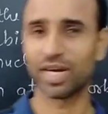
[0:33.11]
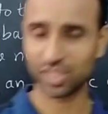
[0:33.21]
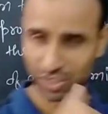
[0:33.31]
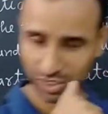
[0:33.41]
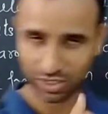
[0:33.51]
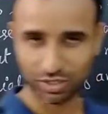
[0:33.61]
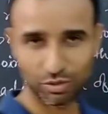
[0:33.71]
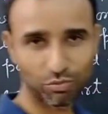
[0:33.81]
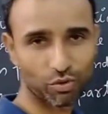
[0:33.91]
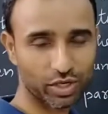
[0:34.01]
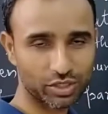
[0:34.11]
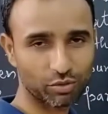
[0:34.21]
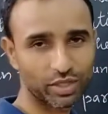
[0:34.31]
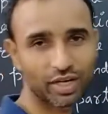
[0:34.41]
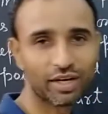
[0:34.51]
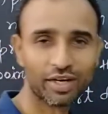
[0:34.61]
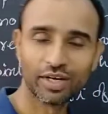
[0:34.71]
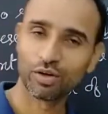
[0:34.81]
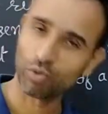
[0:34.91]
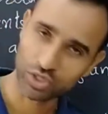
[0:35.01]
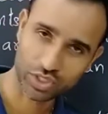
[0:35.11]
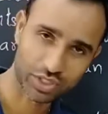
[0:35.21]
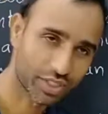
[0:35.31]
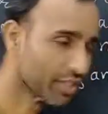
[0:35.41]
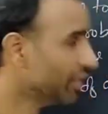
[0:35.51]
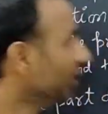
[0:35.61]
let us focus on the questions.